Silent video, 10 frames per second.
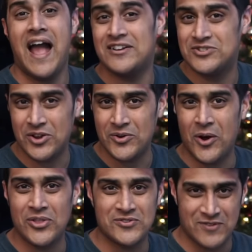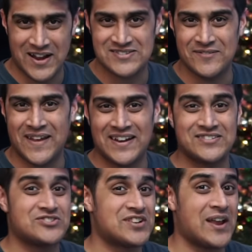And do you know the rates of getting
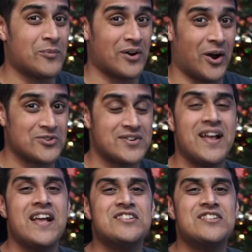to chain 100?